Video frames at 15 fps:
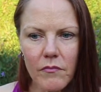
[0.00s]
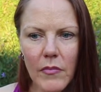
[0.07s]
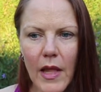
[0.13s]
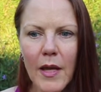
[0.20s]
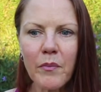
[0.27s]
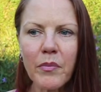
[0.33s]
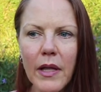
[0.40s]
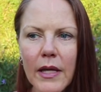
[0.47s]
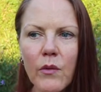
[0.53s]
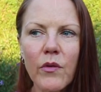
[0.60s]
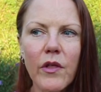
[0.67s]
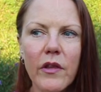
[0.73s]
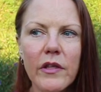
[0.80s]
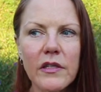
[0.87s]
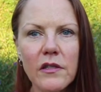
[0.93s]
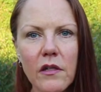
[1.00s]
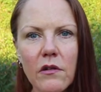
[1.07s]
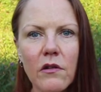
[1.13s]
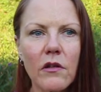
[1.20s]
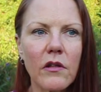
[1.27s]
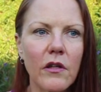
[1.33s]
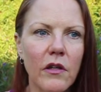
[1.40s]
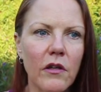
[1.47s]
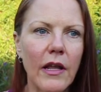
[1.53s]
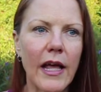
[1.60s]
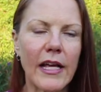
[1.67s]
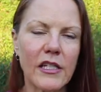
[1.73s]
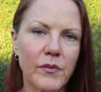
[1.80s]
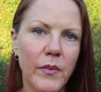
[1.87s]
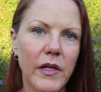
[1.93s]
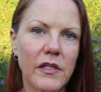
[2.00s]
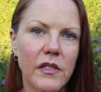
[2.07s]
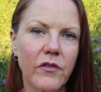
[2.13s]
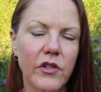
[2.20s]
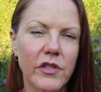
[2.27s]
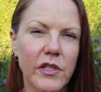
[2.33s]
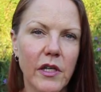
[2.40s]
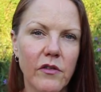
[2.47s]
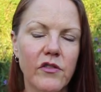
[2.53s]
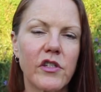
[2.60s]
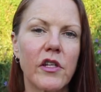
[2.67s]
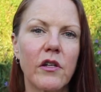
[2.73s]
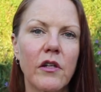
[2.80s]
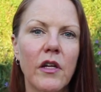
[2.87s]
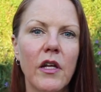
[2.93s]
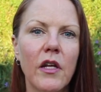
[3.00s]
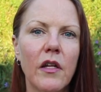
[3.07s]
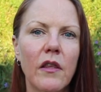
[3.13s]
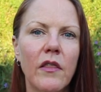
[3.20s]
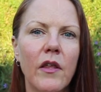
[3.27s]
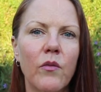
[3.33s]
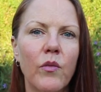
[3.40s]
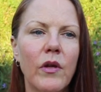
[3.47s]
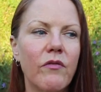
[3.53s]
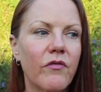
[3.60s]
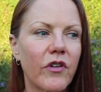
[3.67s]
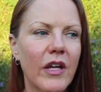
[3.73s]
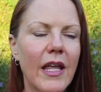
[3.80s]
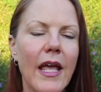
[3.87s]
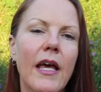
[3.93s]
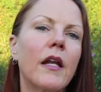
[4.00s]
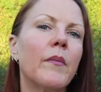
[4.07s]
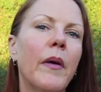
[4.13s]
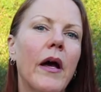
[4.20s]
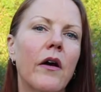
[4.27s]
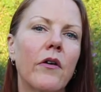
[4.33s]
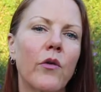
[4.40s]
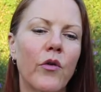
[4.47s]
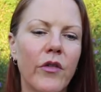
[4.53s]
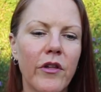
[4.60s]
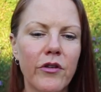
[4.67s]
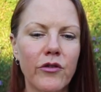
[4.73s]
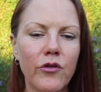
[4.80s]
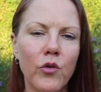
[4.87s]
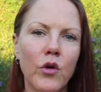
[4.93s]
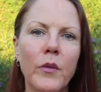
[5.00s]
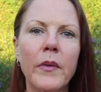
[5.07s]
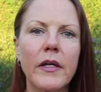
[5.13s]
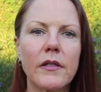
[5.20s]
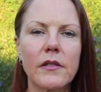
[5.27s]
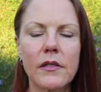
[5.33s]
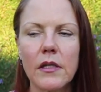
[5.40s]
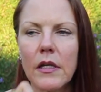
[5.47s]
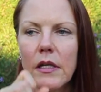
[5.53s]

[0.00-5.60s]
and playing with all these little aspects of ourselves that we forget about or that are dormant.